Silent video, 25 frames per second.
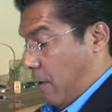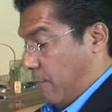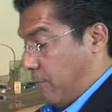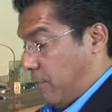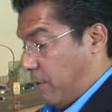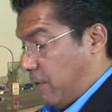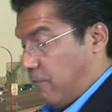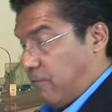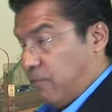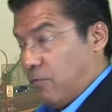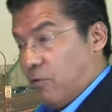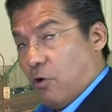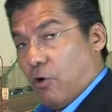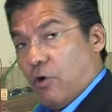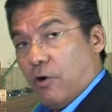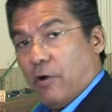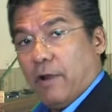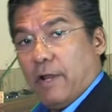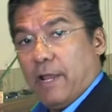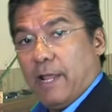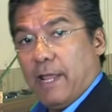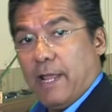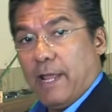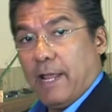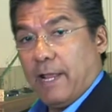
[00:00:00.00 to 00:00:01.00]

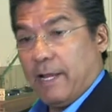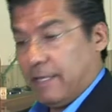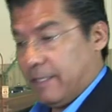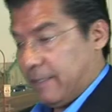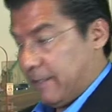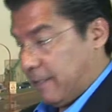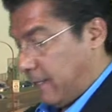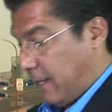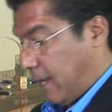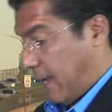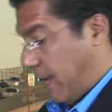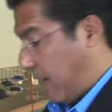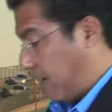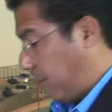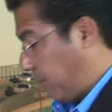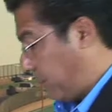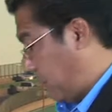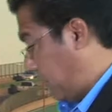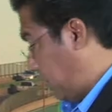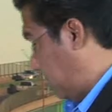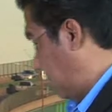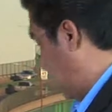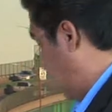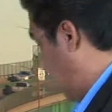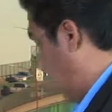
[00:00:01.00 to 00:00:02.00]
before anything
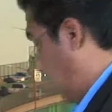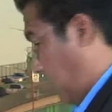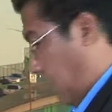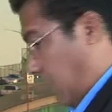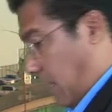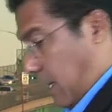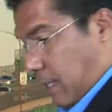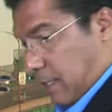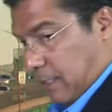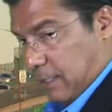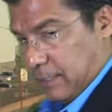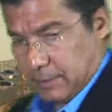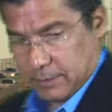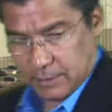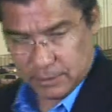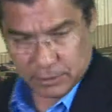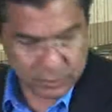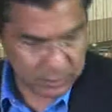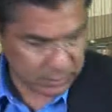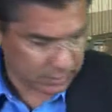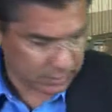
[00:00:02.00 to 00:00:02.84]
happens, let's just